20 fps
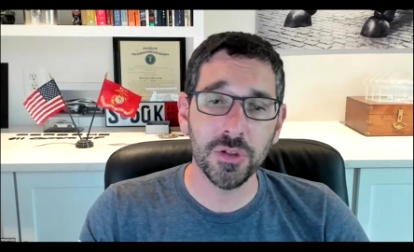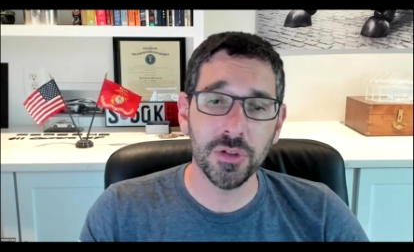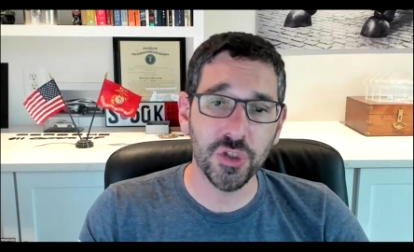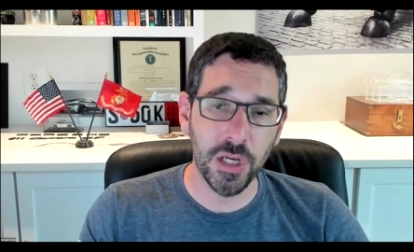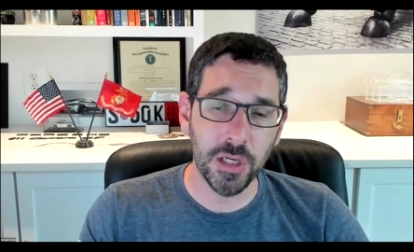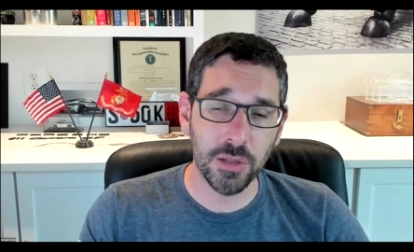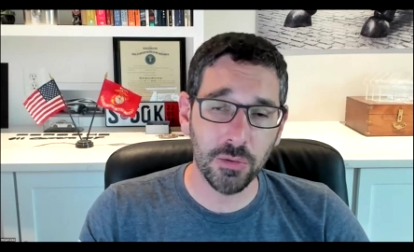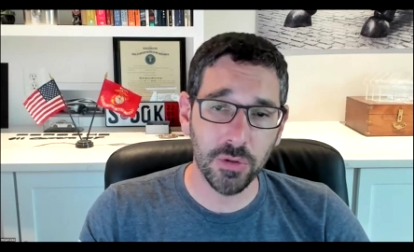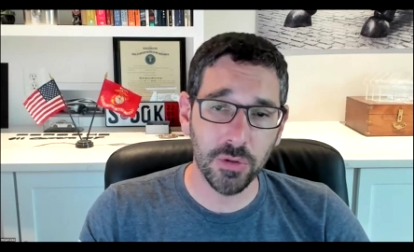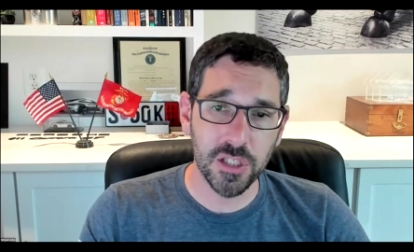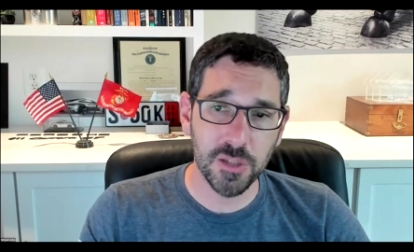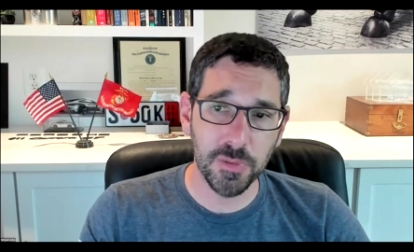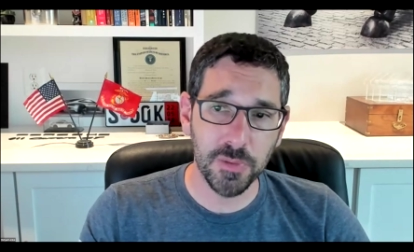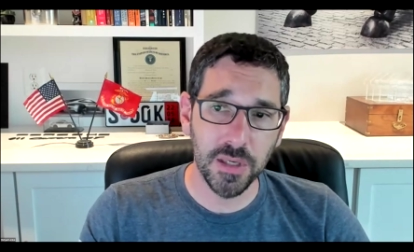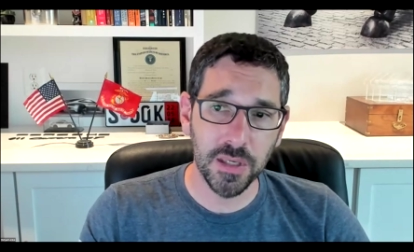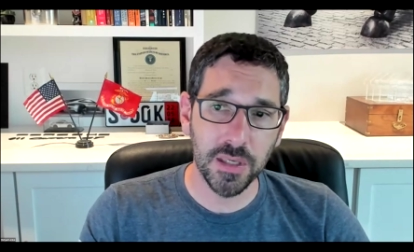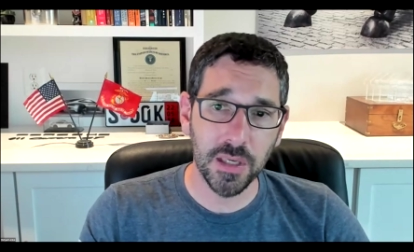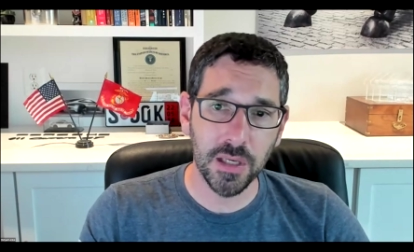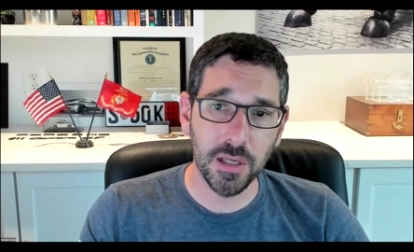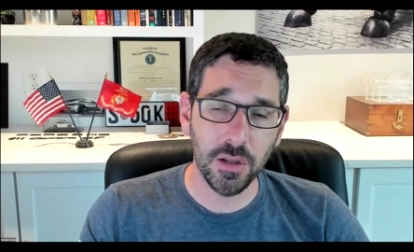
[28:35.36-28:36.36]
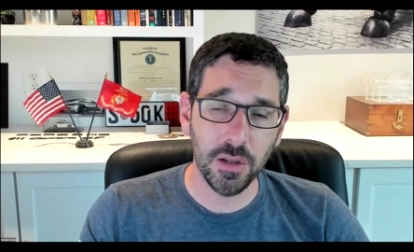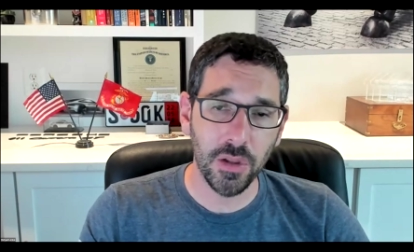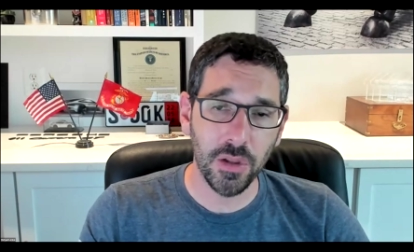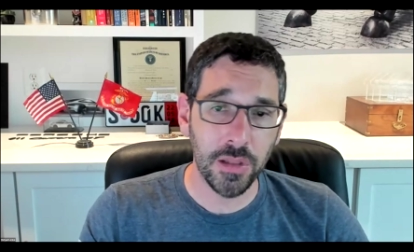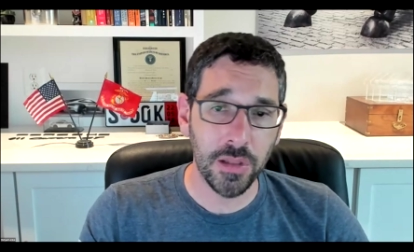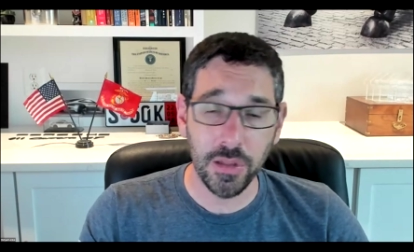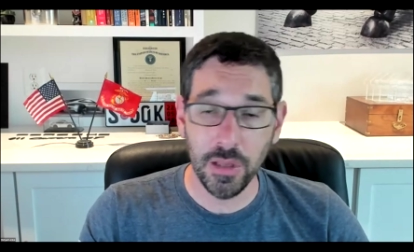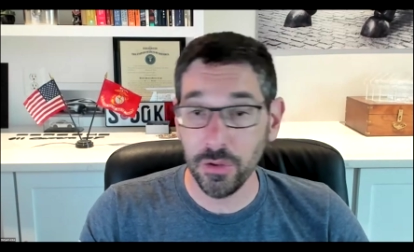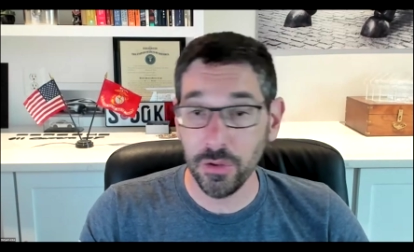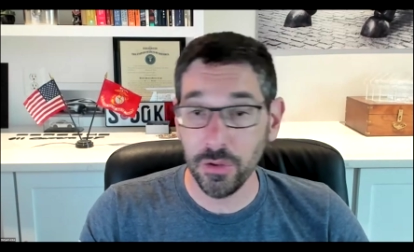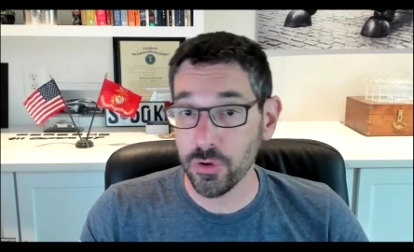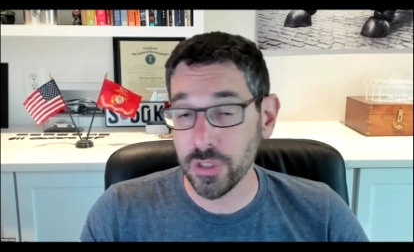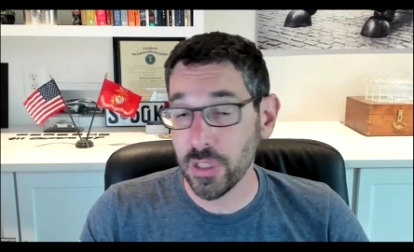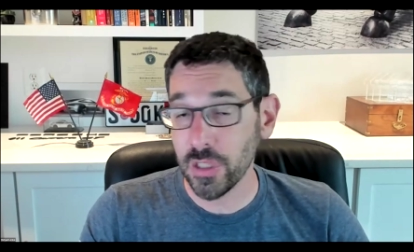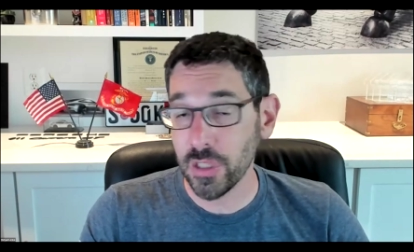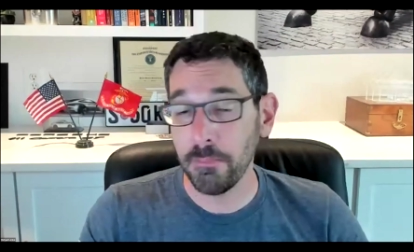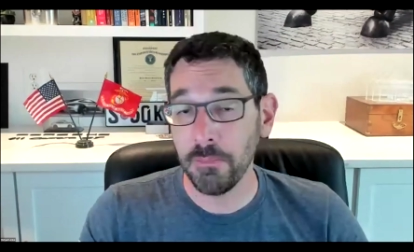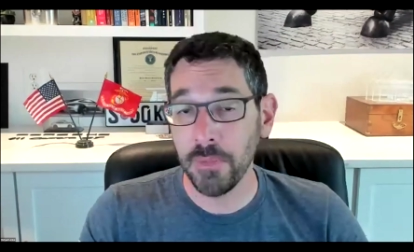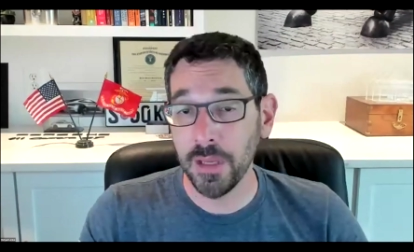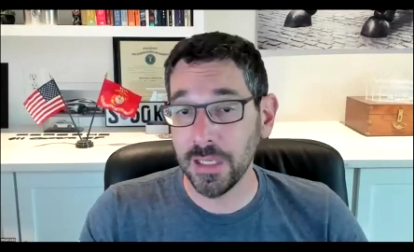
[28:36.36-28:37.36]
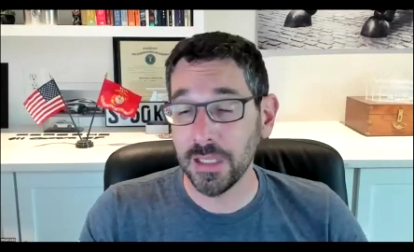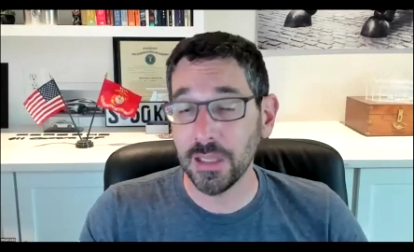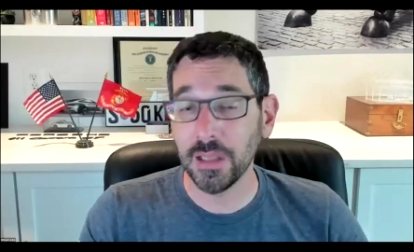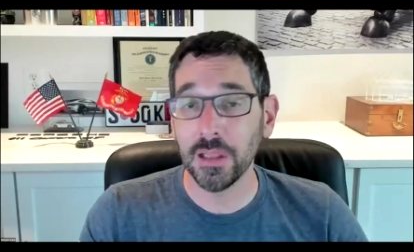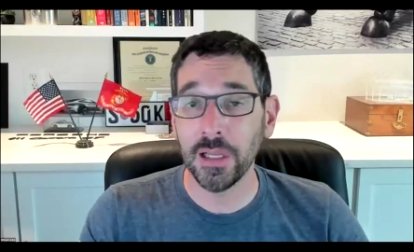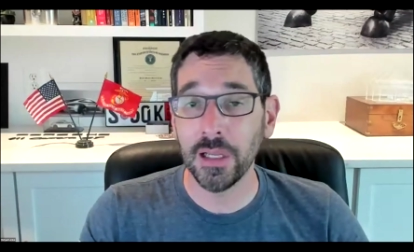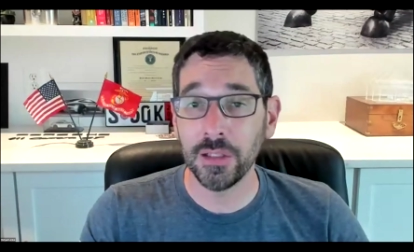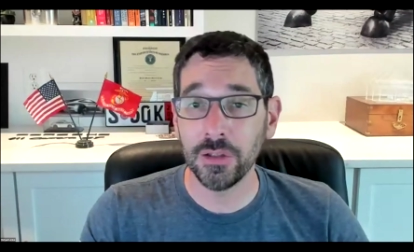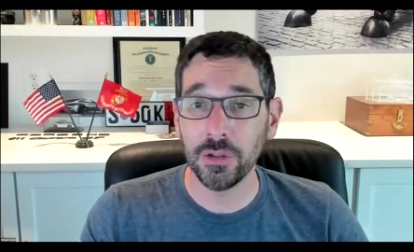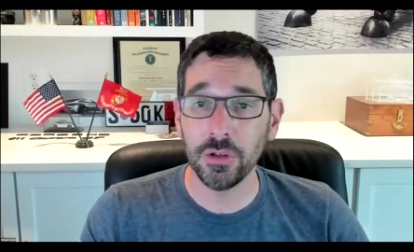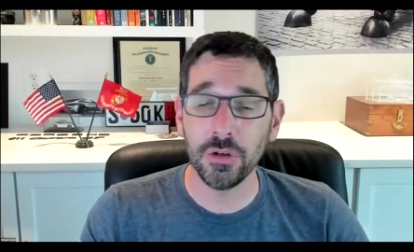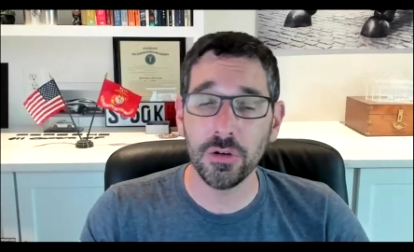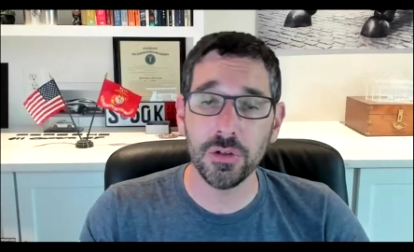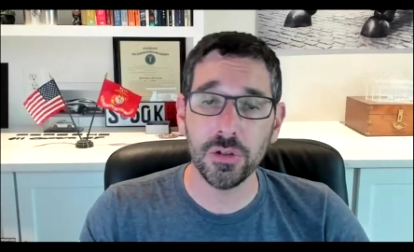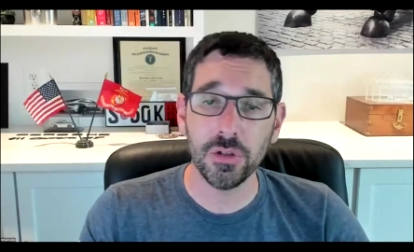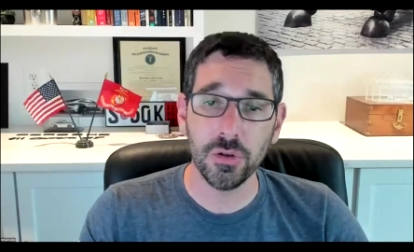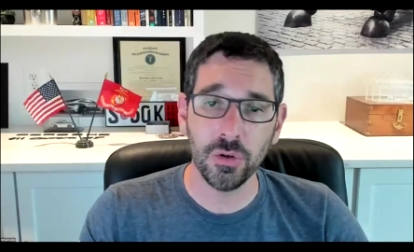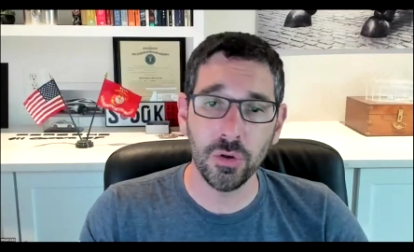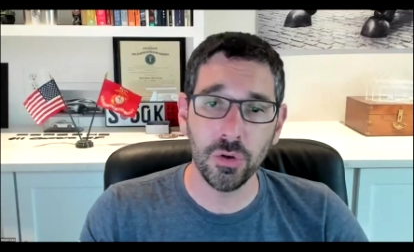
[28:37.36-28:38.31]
Generally speaking, and there's not many lenders